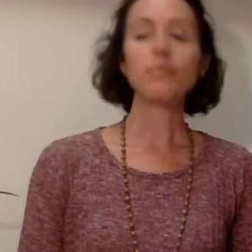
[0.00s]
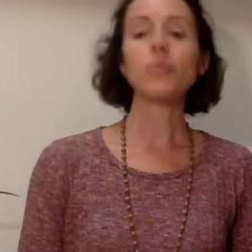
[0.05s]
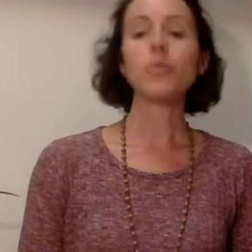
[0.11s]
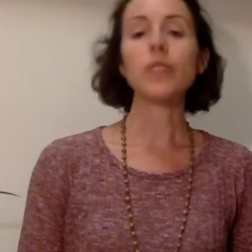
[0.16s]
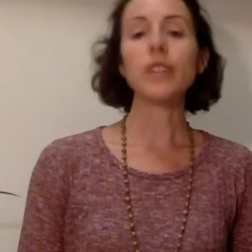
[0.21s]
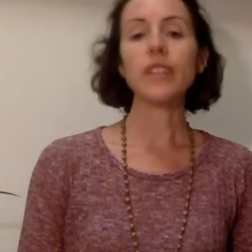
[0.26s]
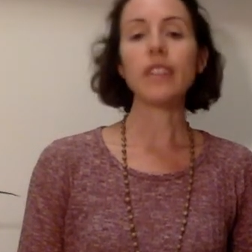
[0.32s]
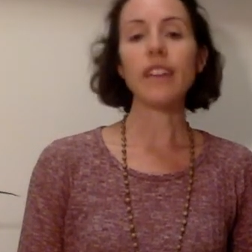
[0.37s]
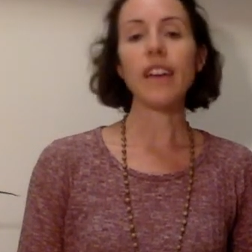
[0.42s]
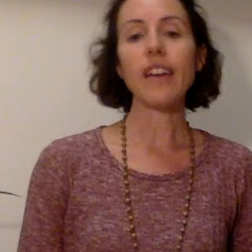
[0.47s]

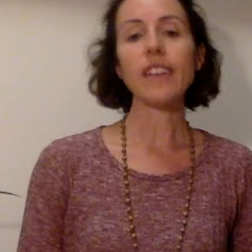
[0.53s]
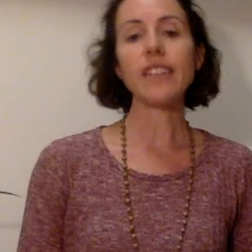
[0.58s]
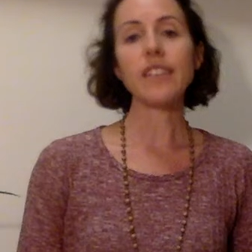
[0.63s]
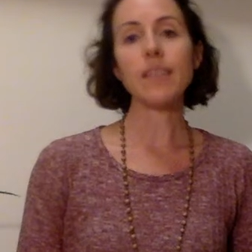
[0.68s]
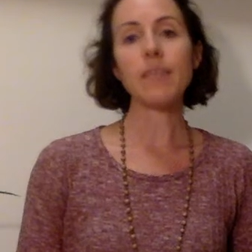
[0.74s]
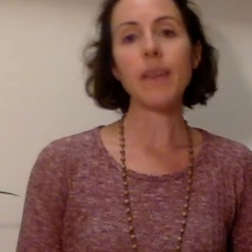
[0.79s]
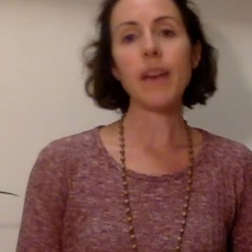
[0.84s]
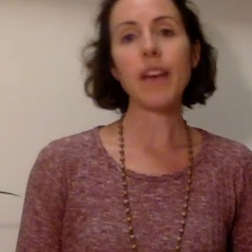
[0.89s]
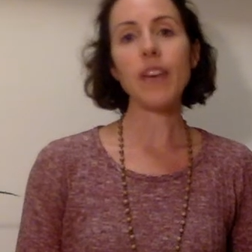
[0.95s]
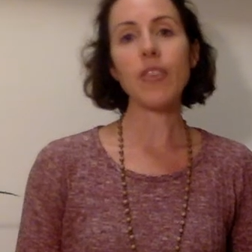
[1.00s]
realized
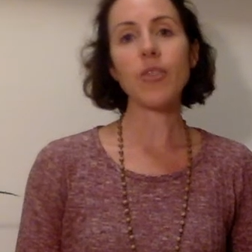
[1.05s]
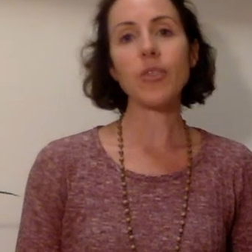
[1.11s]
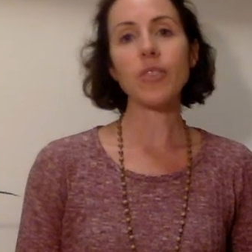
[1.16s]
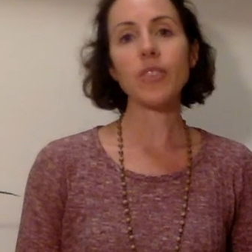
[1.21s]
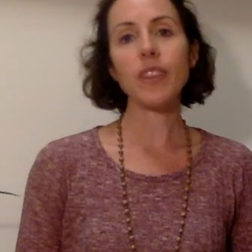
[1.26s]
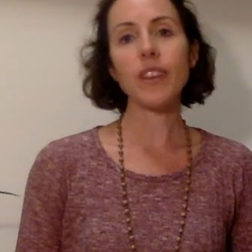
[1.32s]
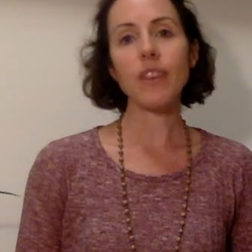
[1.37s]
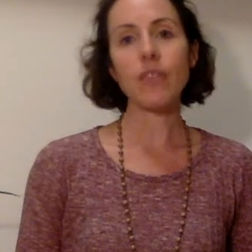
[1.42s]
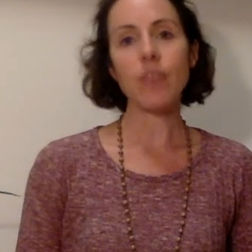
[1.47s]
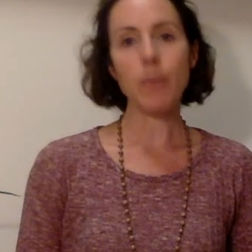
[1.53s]
in my own
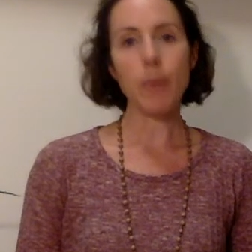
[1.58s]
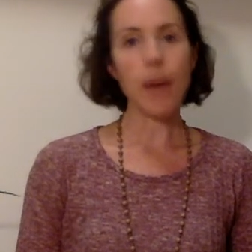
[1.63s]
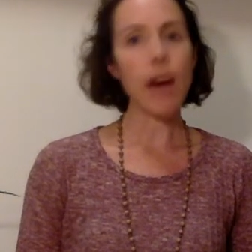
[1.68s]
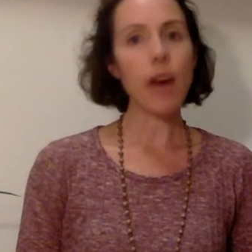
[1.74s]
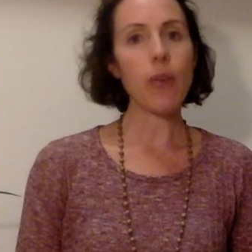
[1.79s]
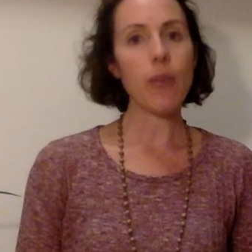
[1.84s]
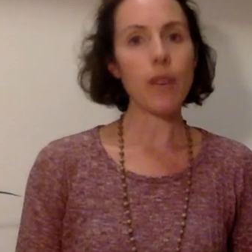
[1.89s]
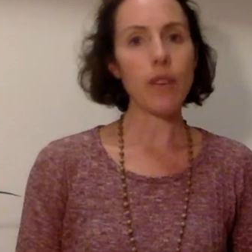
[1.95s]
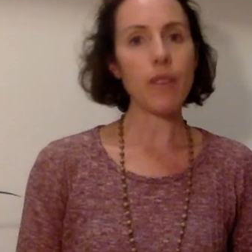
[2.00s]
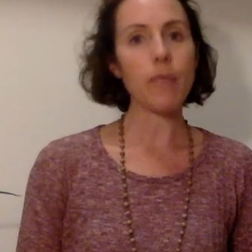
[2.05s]
life the
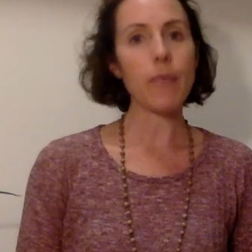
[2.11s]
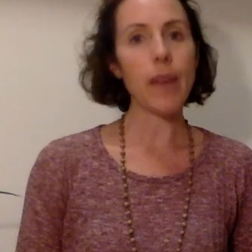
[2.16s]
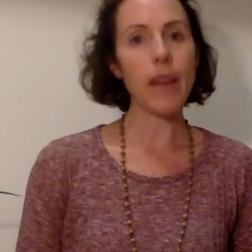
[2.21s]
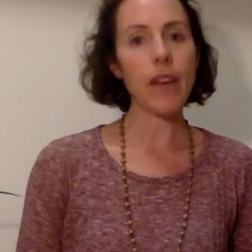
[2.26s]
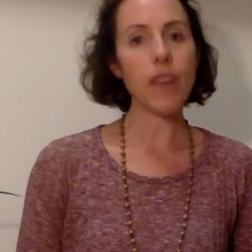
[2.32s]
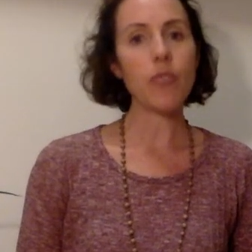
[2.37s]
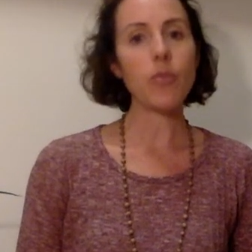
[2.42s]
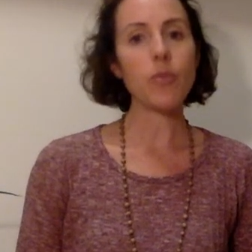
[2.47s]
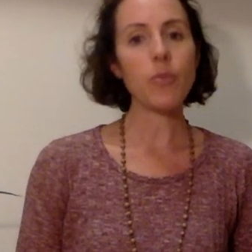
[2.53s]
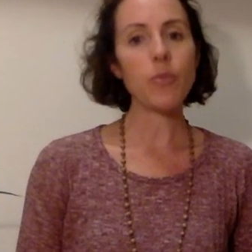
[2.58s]
power of my
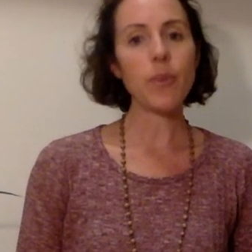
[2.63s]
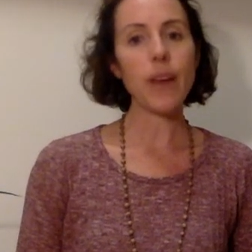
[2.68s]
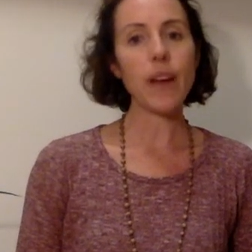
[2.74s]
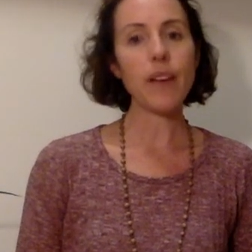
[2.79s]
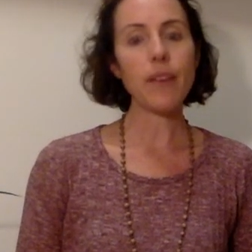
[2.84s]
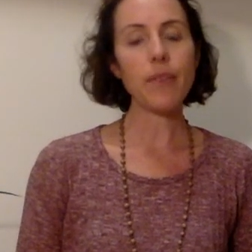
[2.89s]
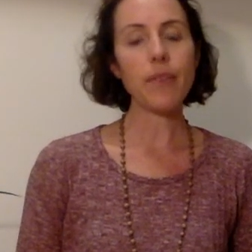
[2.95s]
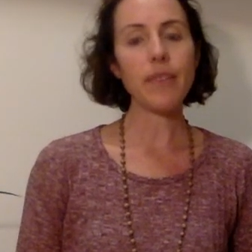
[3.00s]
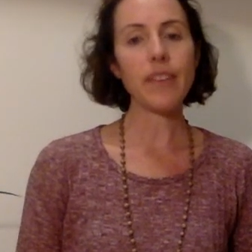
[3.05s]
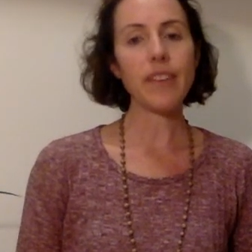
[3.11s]
own
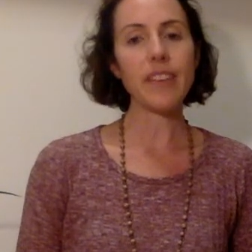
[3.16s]
breath.